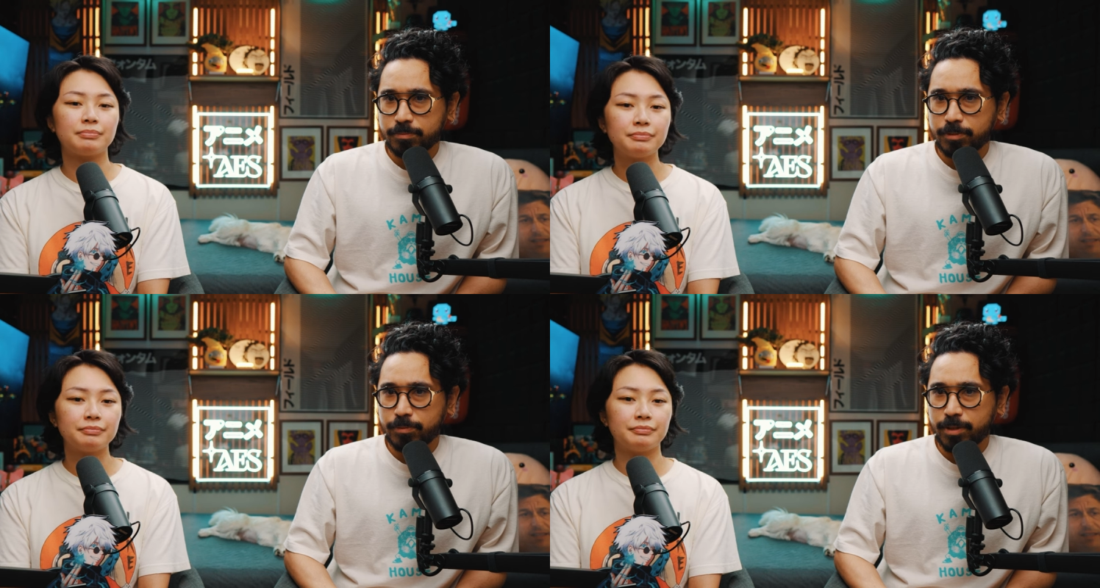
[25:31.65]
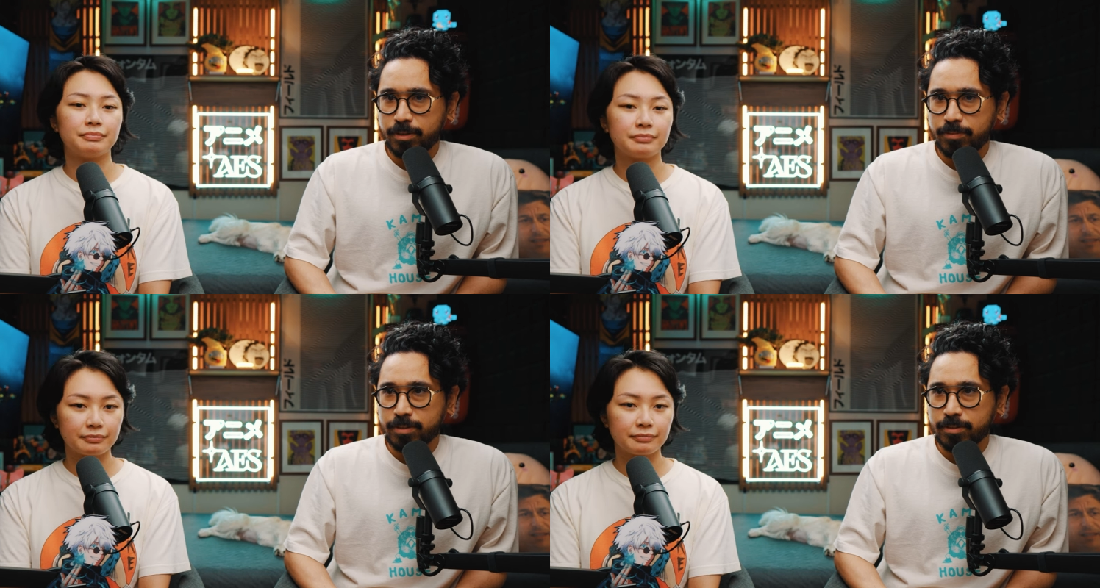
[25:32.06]
Speaker 1: So we have
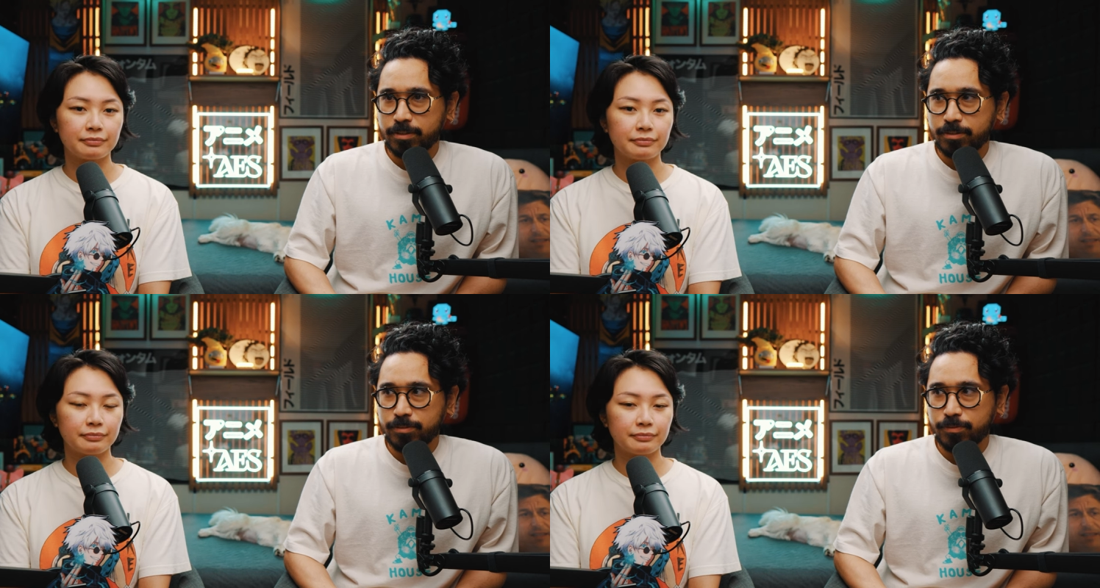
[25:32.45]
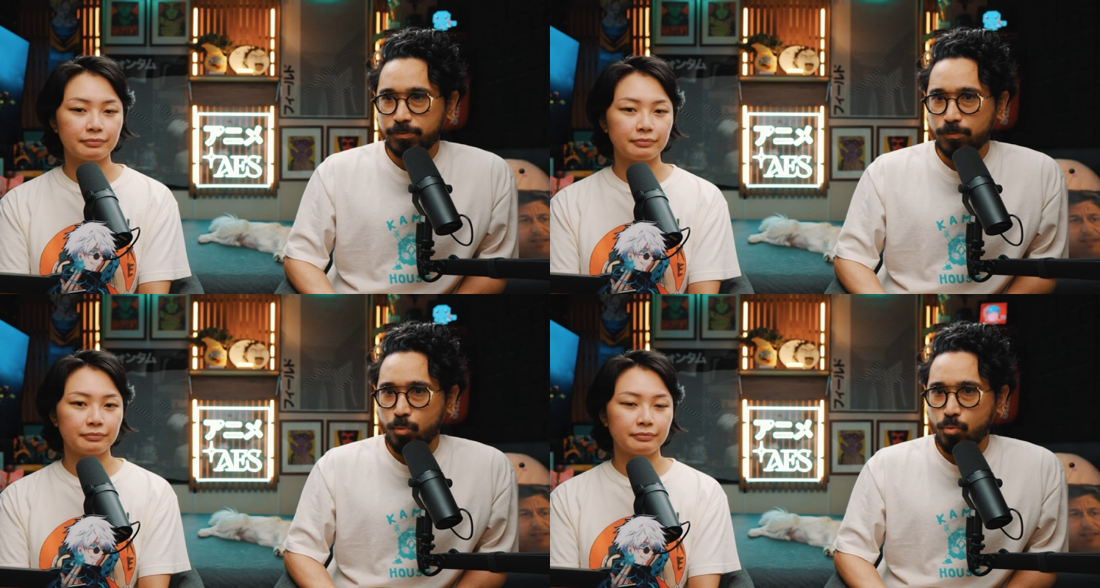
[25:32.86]
at least
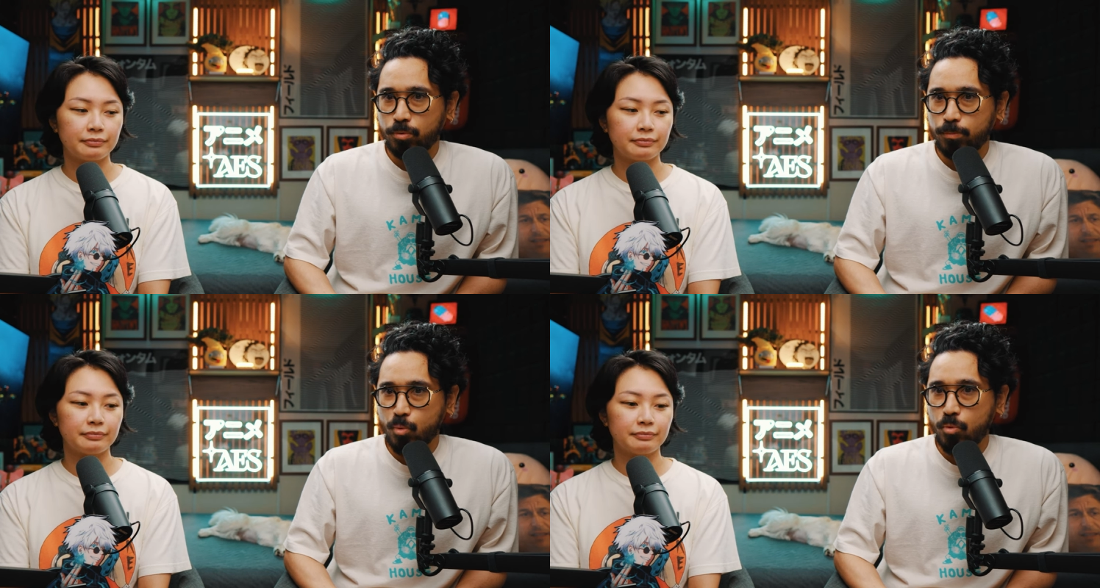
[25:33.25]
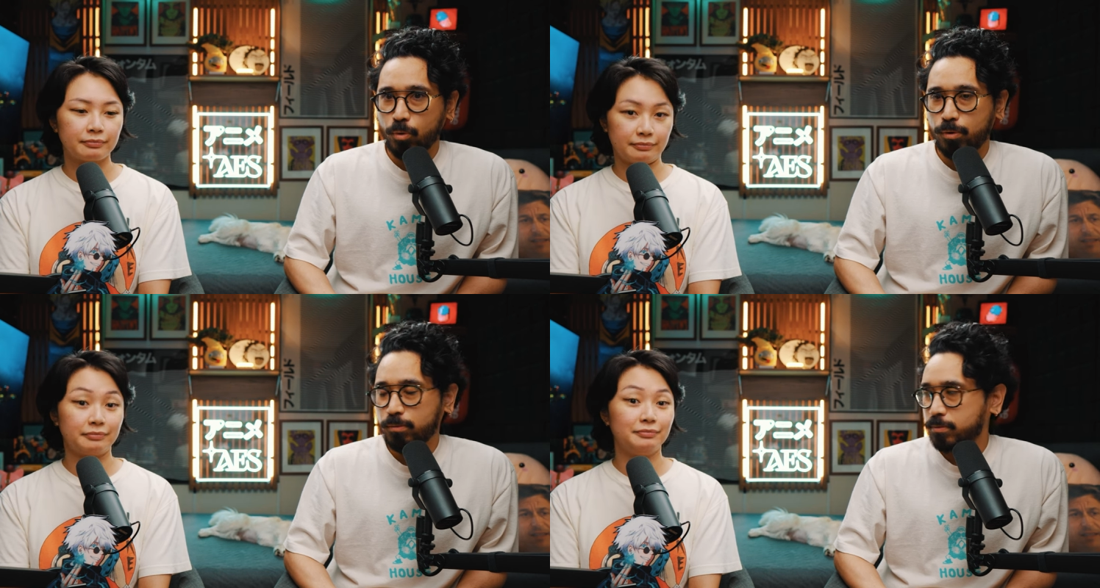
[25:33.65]
four
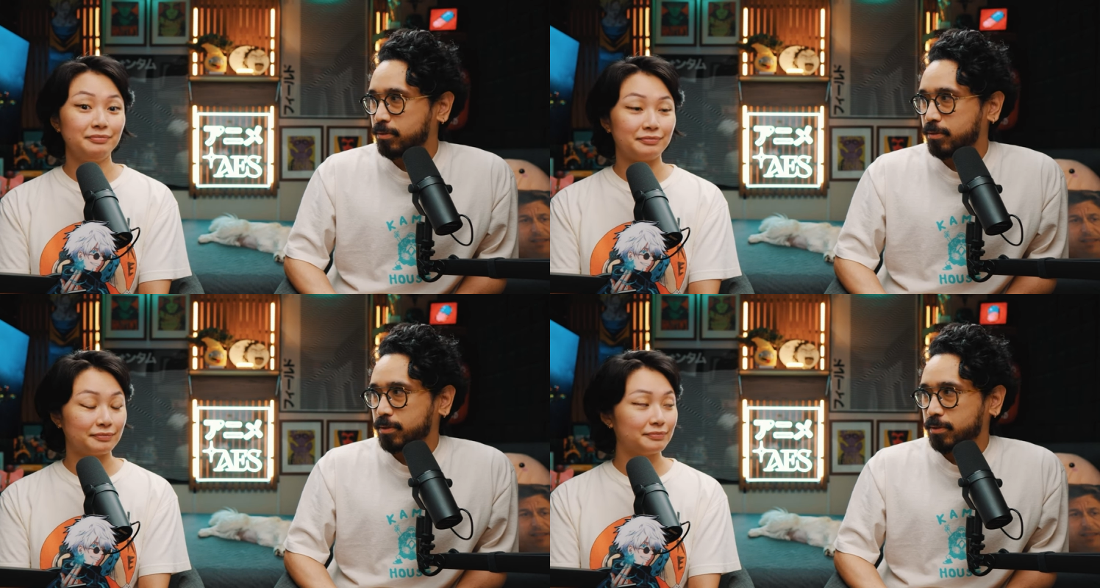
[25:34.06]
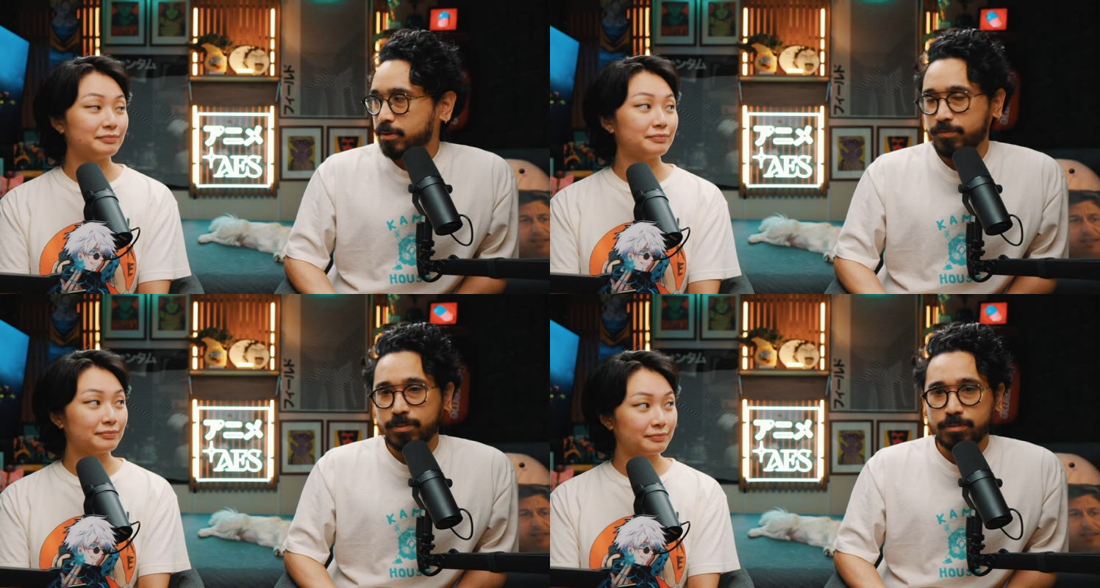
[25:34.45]
more mm-hmm.
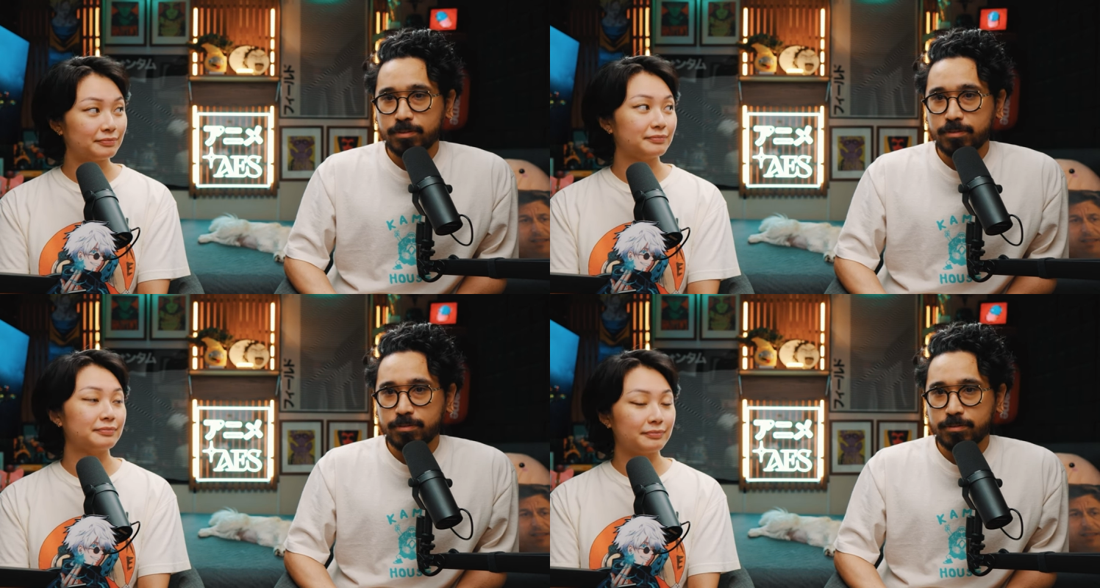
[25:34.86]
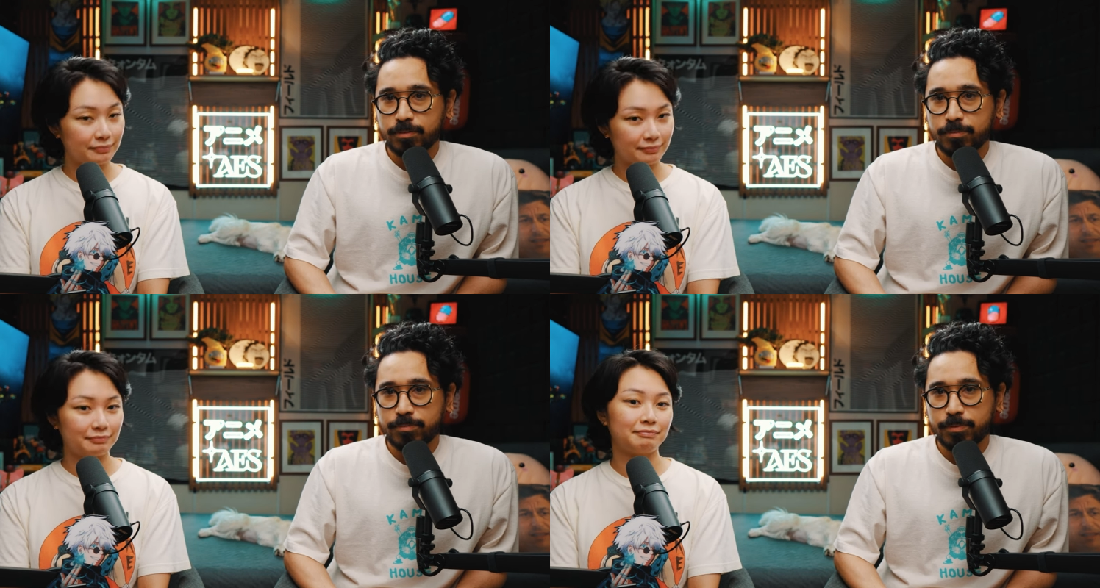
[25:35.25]
of this season. So
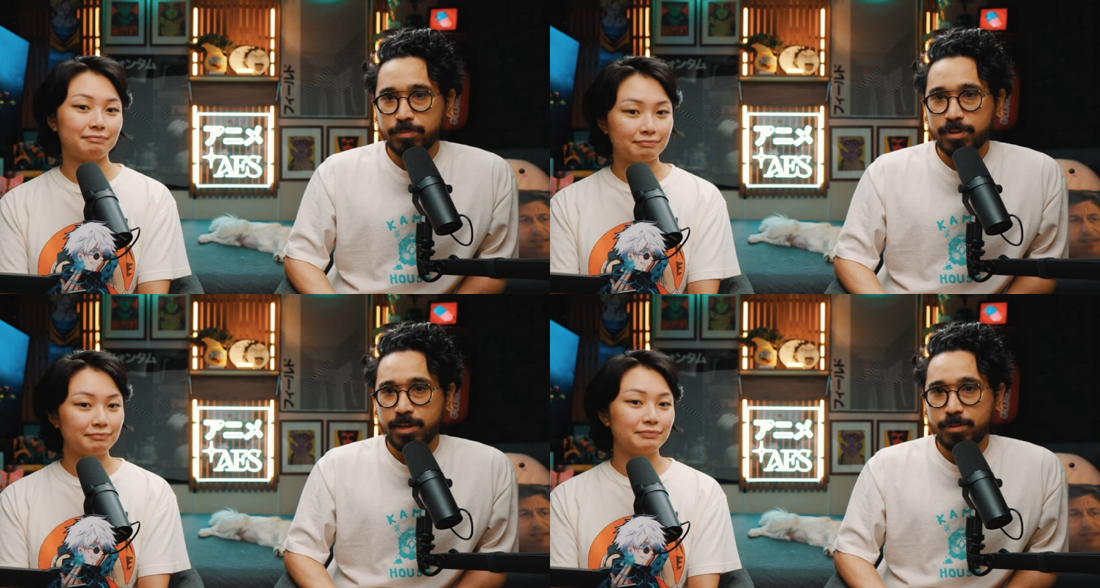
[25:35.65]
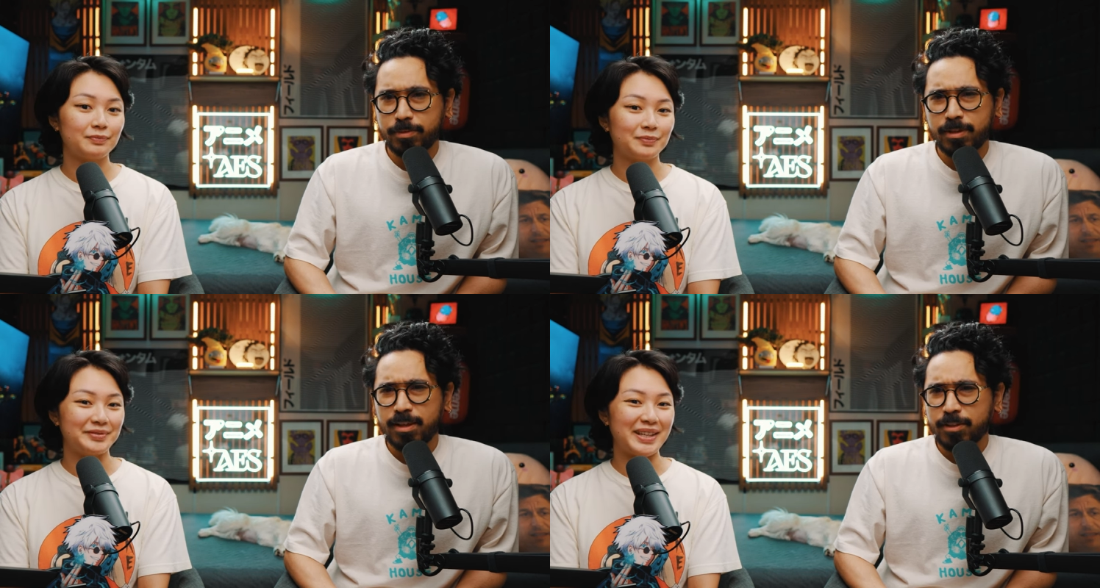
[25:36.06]
I'm pretty hyped.
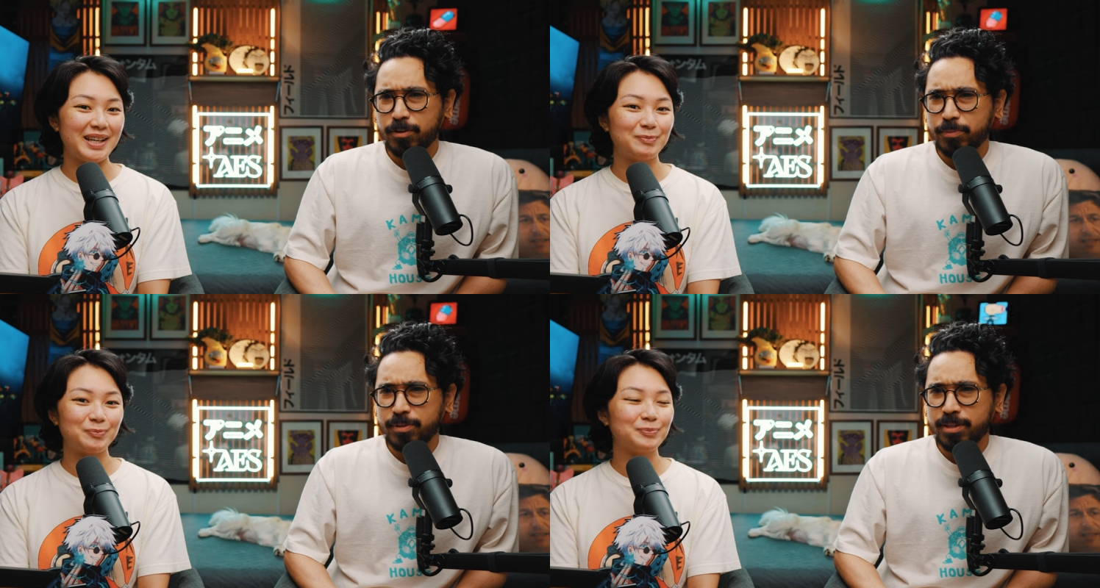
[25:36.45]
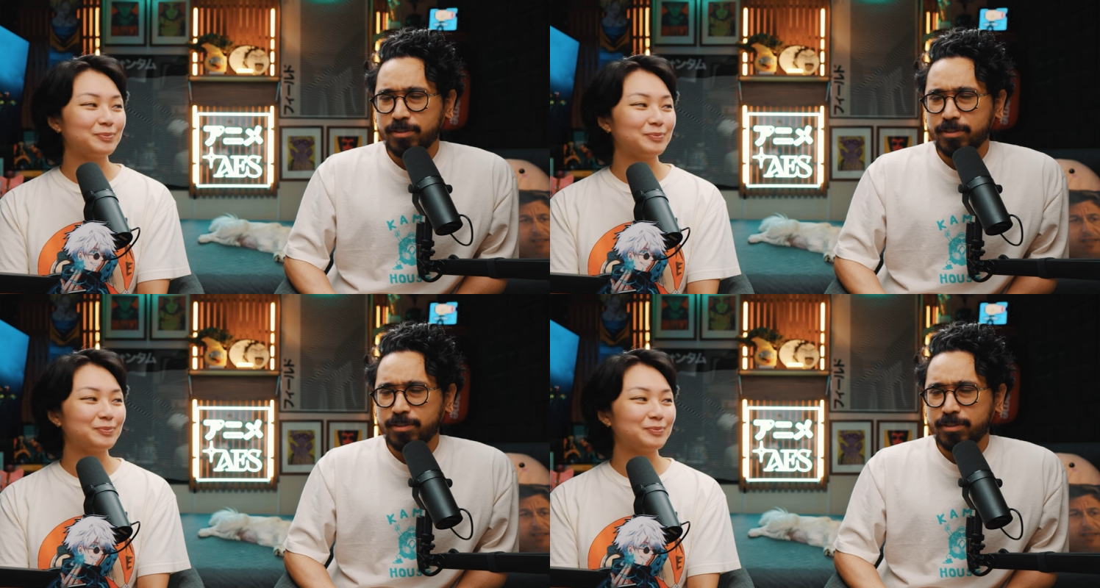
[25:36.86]
Yeah. Are you get?